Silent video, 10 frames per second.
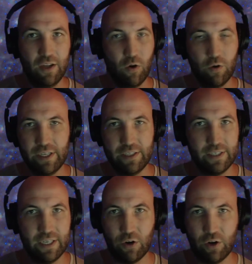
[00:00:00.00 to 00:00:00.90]
or
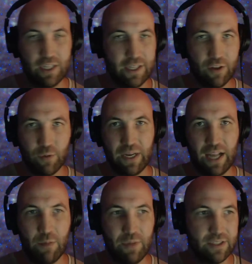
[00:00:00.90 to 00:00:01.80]
DC or any of the other big
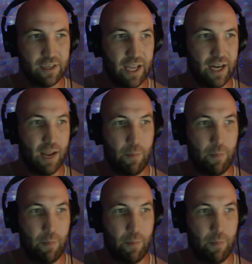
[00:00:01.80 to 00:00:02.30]
IPs can kind of come